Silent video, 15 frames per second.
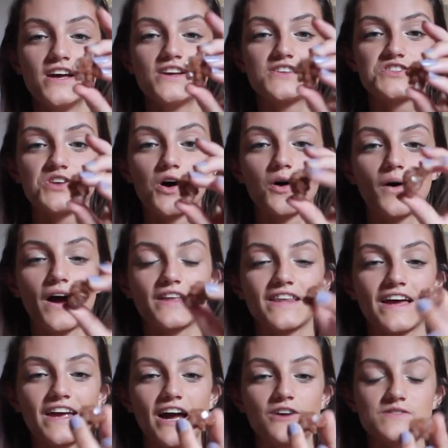So I
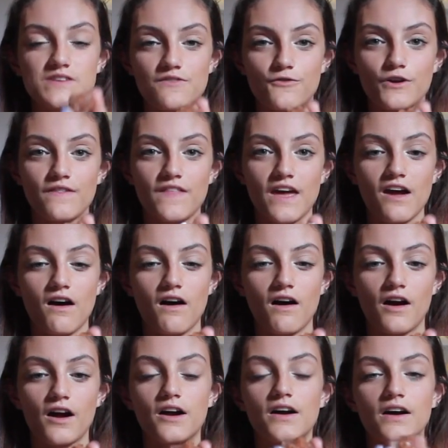like how different they
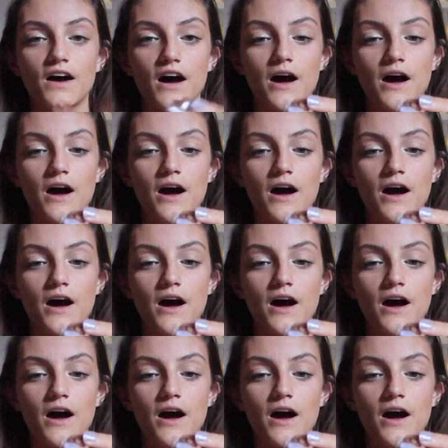are.